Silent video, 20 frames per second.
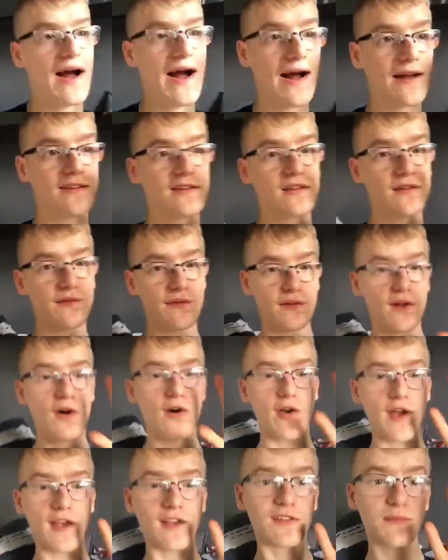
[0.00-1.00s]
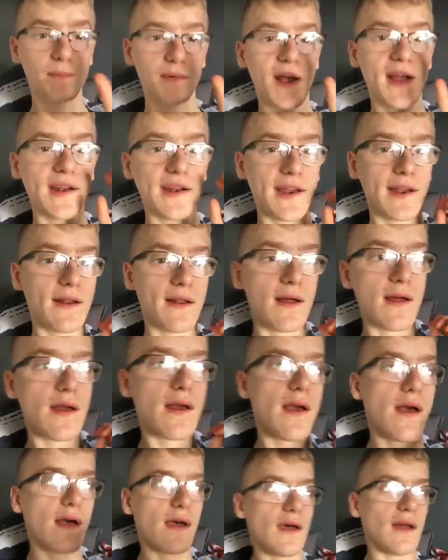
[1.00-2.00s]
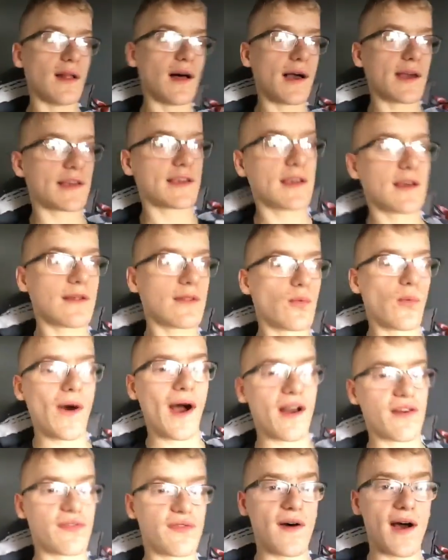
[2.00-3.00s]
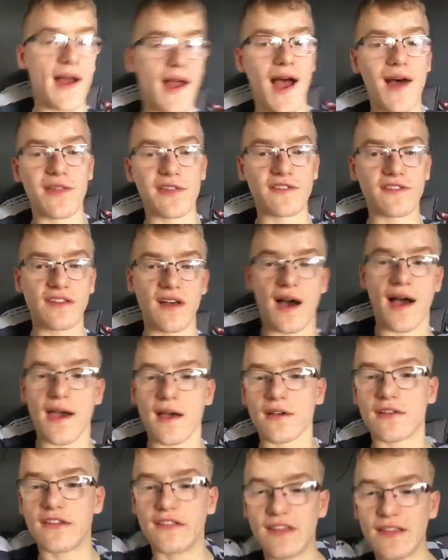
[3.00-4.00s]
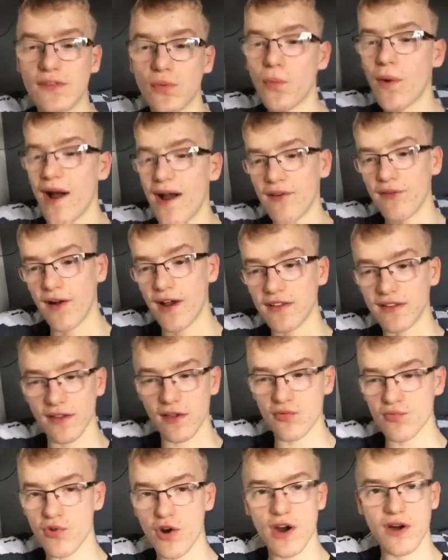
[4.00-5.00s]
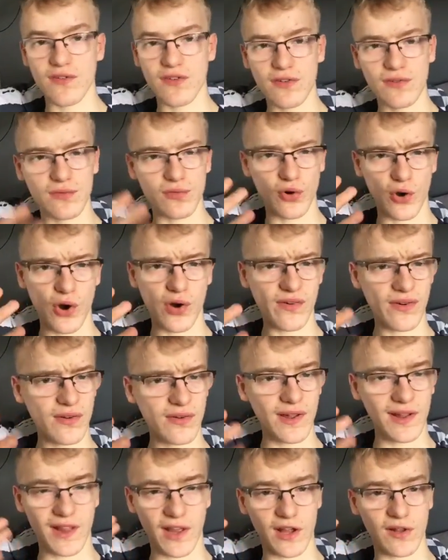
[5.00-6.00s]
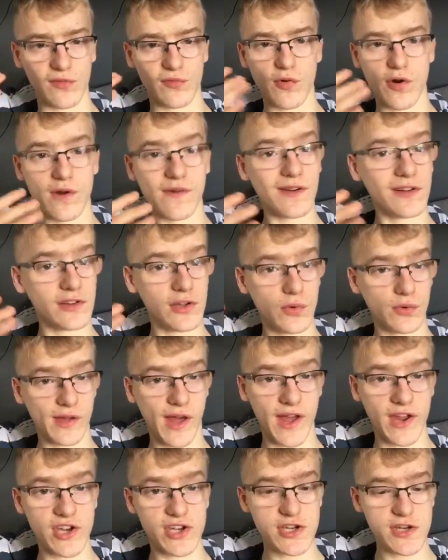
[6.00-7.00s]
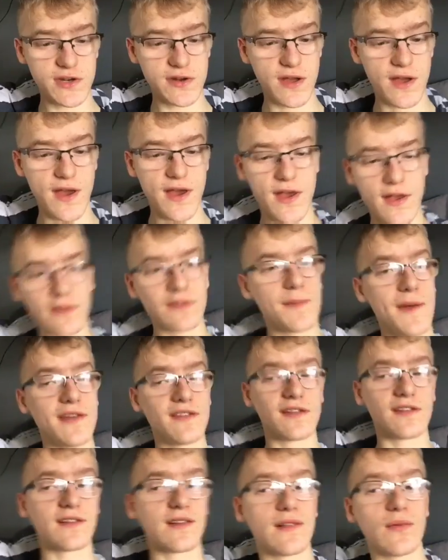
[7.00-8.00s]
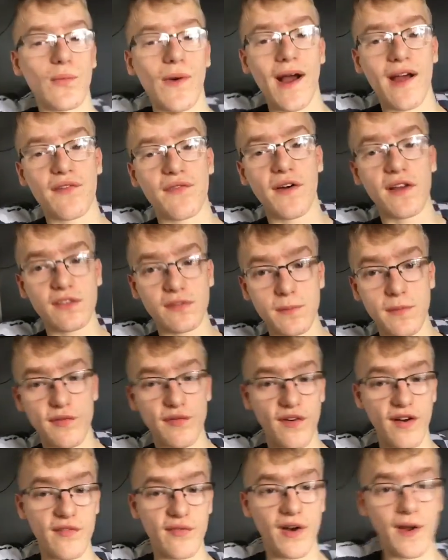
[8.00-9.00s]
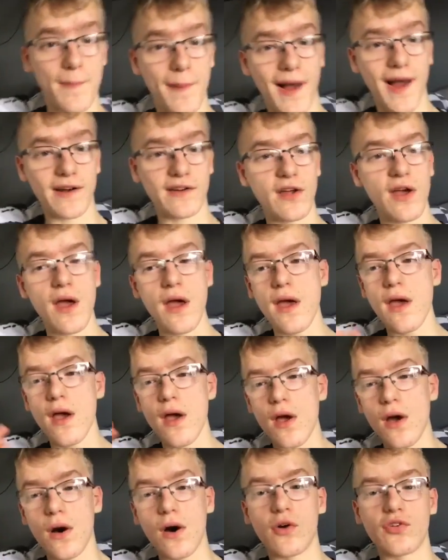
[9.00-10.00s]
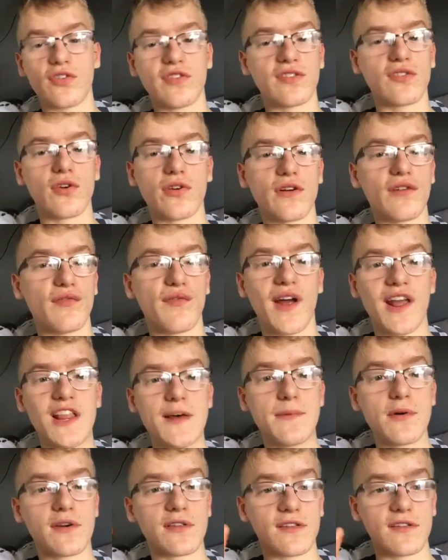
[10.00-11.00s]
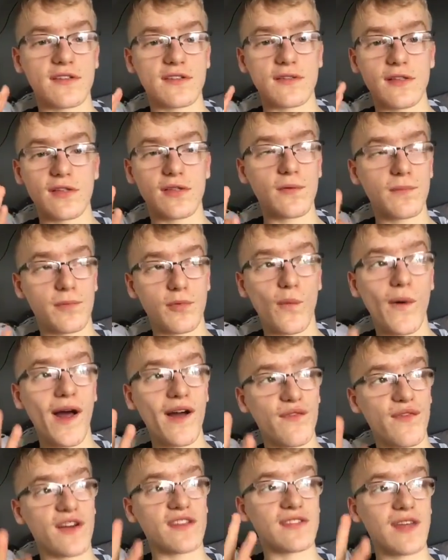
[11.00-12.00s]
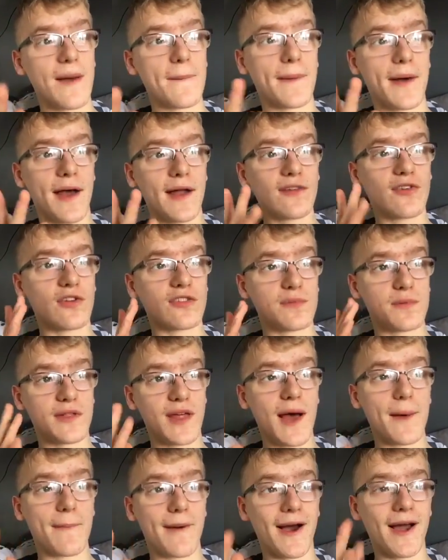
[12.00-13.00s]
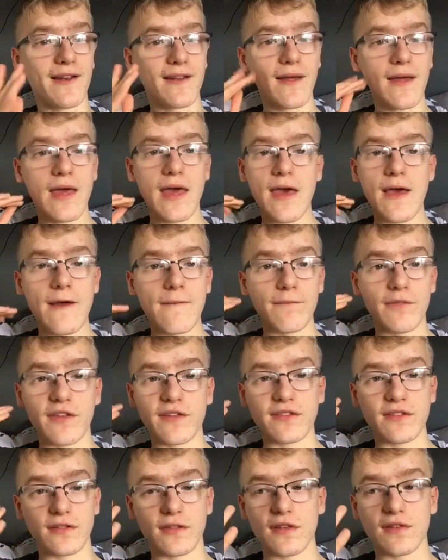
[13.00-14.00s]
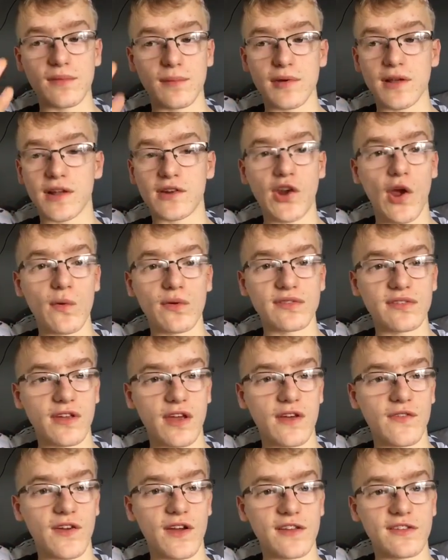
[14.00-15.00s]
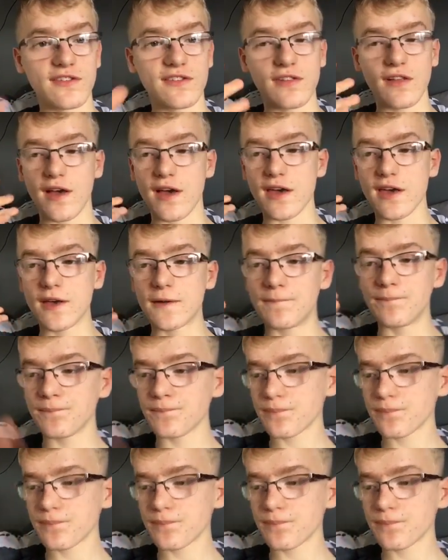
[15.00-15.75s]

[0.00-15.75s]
I did a vlog explaining like the Wi-Fi at the site, because it said the Wi-Fi is like rural and like a rural location. So basically it said the Wi-Fi is going to be very, very bad or just unavailable, because it's the Wi-Fi is that bad, going to be that bad. This will be like no service, like.